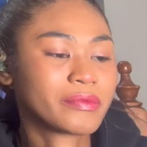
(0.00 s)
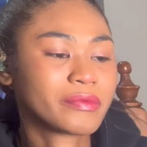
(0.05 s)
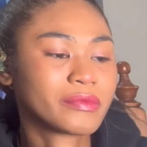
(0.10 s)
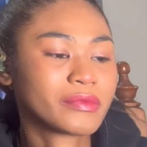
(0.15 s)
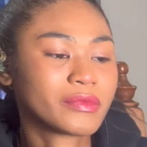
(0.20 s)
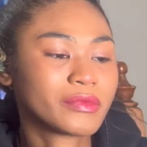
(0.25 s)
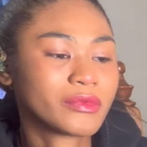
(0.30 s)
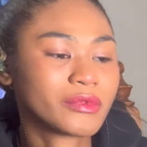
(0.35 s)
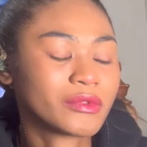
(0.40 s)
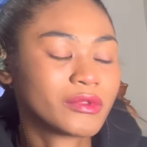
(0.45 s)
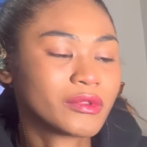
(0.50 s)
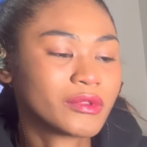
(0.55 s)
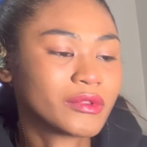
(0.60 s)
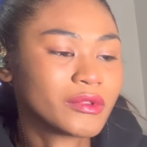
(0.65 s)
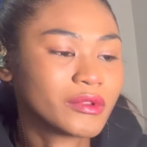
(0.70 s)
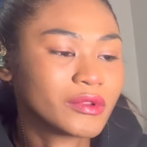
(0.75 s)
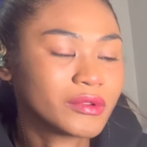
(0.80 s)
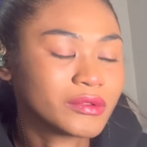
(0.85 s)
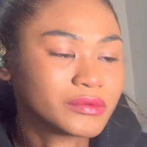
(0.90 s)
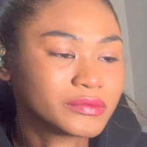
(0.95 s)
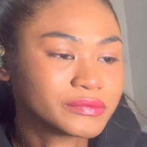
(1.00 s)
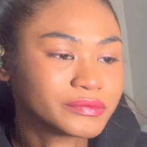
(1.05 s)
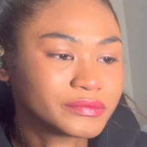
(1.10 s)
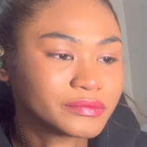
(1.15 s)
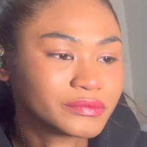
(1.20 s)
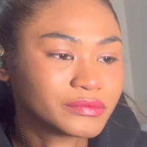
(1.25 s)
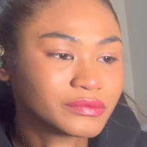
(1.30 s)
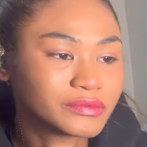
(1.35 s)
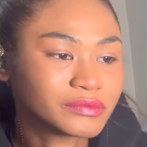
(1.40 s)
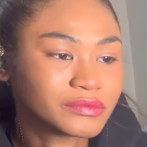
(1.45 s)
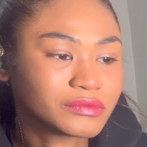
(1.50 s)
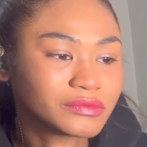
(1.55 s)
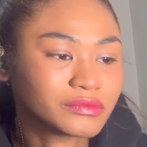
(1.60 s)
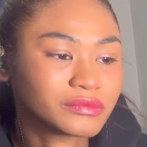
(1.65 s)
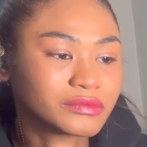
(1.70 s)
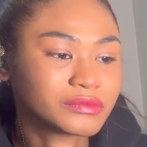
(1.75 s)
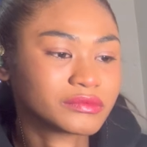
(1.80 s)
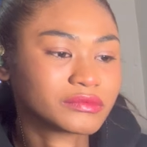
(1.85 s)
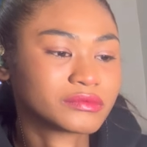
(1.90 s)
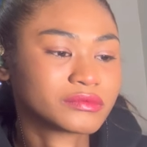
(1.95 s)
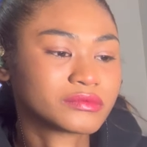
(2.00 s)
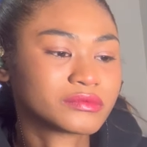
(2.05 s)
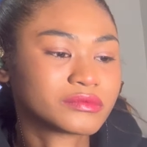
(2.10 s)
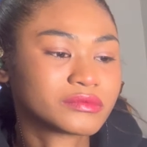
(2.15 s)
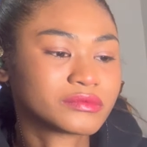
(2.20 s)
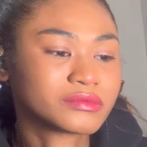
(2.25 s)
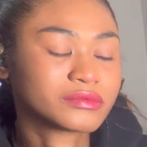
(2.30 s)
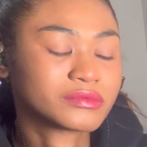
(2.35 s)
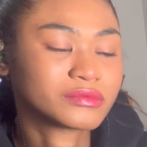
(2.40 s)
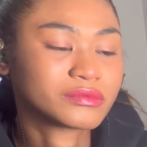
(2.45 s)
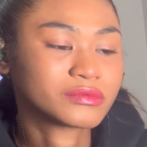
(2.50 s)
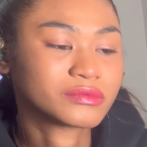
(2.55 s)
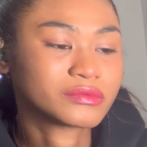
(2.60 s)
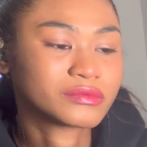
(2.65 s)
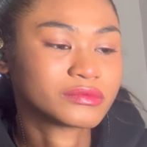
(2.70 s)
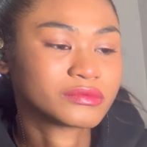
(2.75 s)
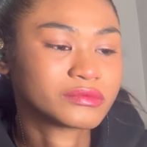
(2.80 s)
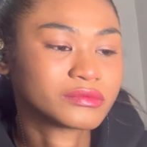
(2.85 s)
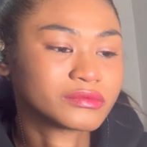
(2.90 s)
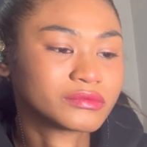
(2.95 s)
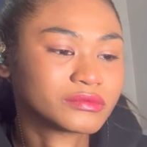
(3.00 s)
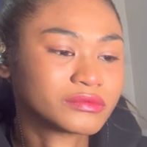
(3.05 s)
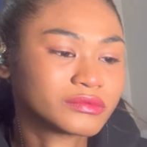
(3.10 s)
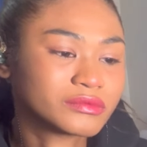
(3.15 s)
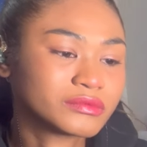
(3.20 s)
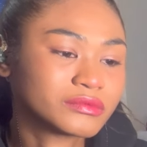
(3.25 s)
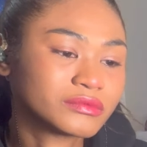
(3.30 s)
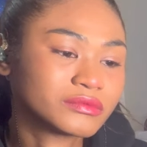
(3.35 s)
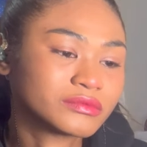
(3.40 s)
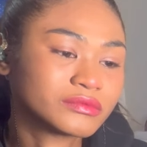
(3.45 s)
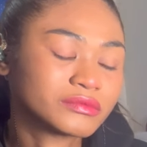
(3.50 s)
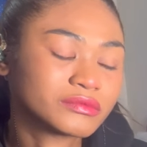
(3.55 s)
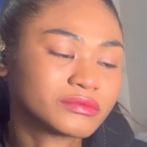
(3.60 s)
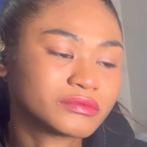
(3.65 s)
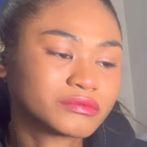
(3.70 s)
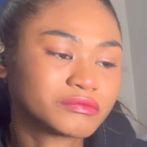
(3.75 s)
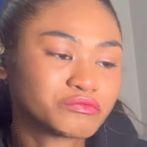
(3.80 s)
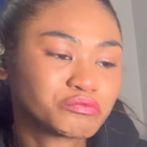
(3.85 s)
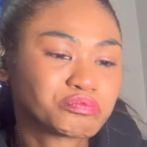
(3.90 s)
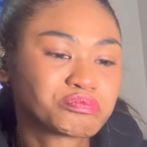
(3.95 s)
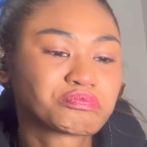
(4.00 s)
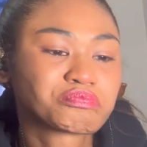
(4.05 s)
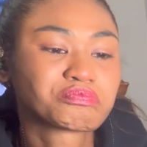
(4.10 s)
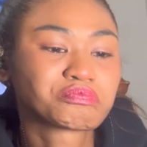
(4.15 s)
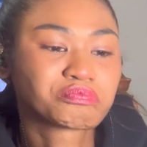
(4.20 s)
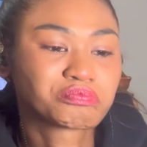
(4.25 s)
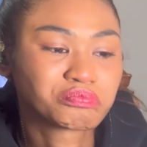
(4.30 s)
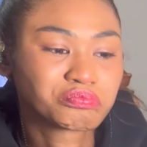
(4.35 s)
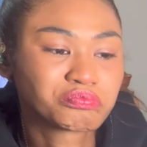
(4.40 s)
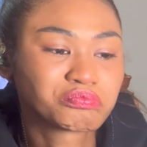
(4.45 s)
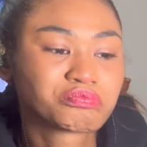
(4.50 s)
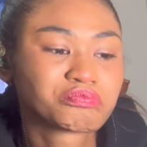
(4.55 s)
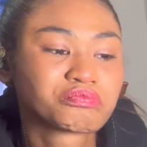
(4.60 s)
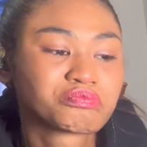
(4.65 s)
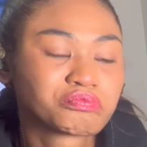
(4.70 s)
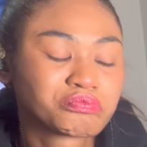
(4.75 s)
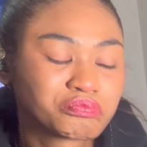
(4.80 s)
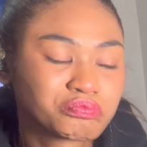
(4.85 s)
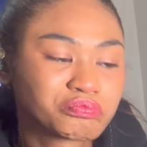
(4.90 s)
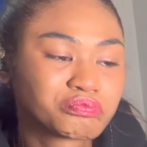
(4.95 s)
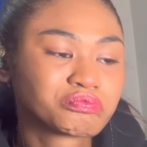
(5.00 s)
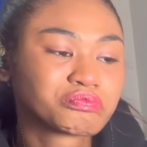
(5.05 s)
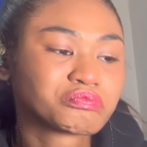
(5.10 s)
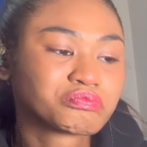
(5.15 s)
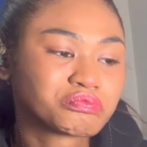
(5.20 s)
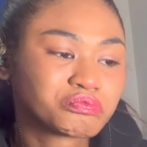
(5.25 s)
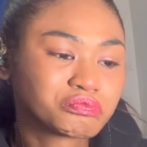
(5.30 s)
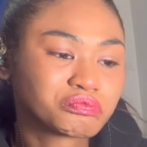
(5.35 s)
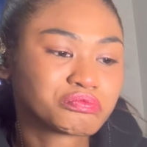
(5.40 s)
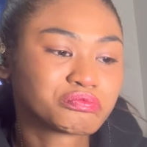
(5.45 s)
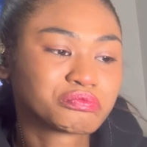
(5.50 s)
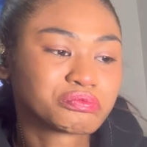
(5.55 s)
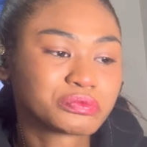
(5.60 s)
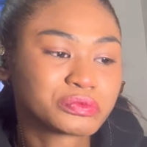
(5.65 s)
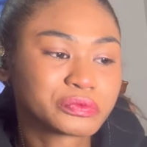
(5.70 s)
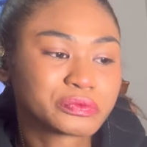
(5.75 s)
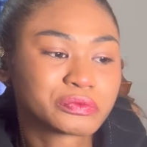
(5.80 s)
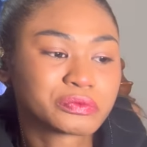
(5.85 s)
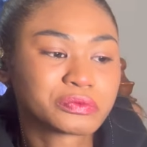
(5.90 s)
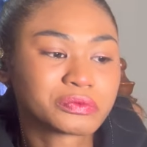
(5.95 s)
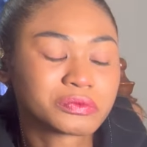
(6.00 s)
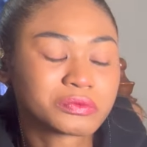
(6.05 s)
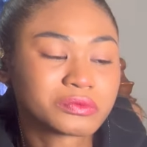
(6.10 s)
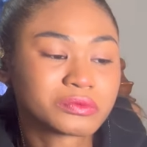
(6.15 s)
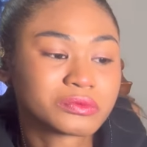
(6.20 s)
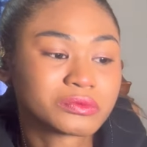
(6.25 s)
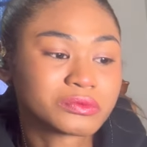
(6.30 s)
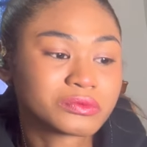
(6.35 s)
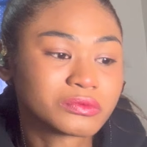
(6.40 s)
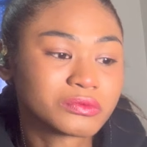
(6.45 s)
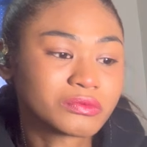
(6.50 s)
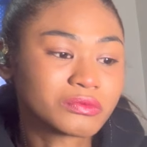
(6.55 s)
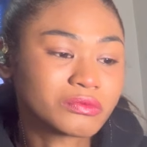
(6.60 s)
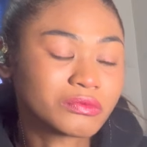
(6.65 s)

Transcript: This person isn't speaking.